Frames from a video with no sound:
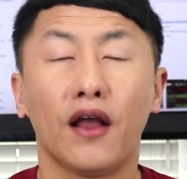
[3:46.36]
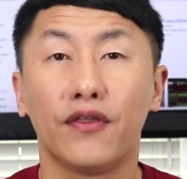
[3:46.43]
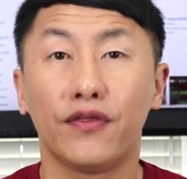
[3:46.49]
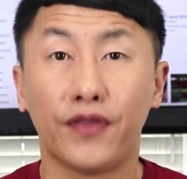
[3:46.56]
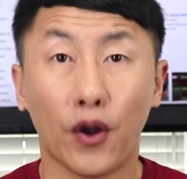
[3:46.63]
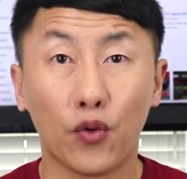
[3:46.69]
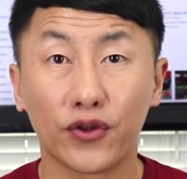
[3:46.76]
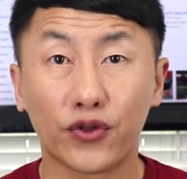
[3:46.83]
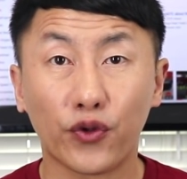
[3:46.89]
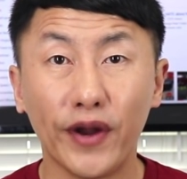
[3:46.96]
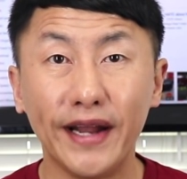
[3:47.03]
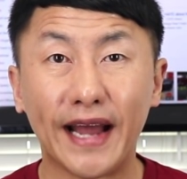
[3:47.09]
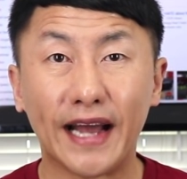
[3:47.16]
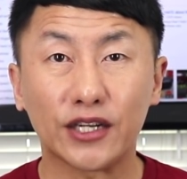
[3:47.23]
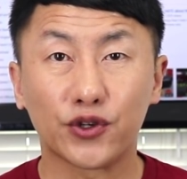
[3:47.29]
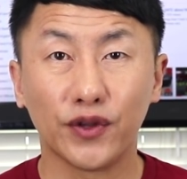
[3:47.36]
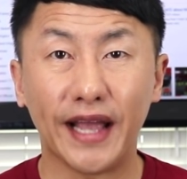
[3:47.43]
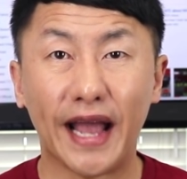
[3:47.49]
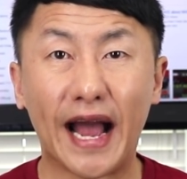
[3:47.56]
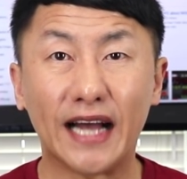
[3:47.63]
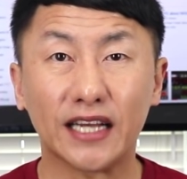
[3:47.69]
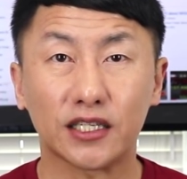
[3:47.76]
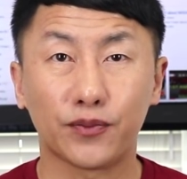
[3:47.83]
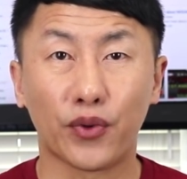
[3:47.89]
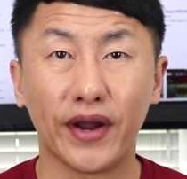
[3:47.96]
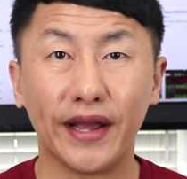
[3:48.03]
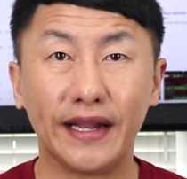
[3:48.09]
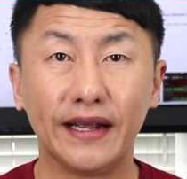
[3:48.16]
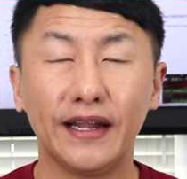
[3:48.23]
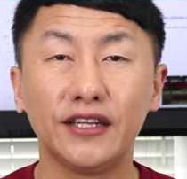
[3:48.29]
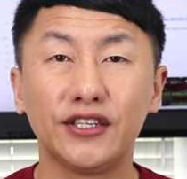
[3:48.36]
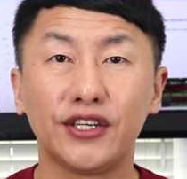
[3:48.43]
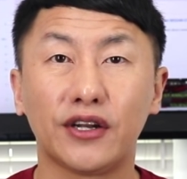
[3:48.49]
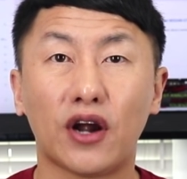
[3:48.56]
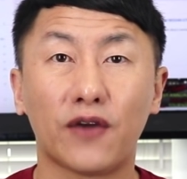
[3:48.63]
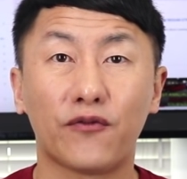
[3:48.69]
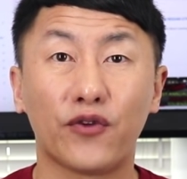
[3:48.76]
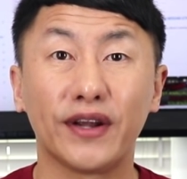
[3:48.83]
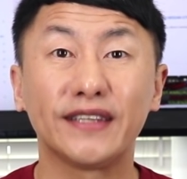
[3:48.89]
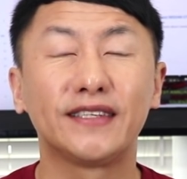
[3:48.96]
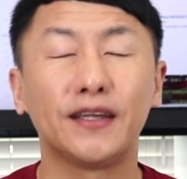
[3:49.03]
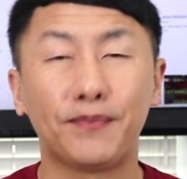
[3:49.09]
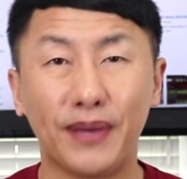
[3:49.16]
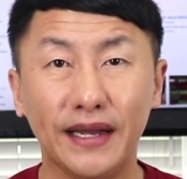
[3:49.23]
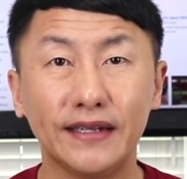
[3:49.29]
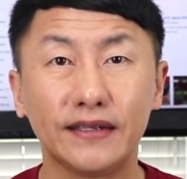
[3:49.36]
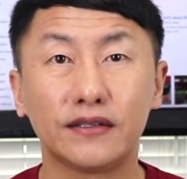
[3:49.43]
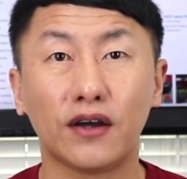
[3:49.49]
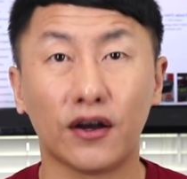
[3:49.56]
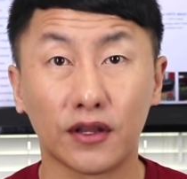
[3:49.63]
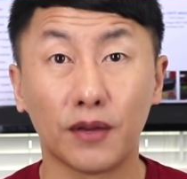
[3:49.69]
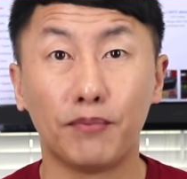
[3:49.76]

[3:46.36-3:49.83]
There were 3 naturally aspirated engine offerings dependent on the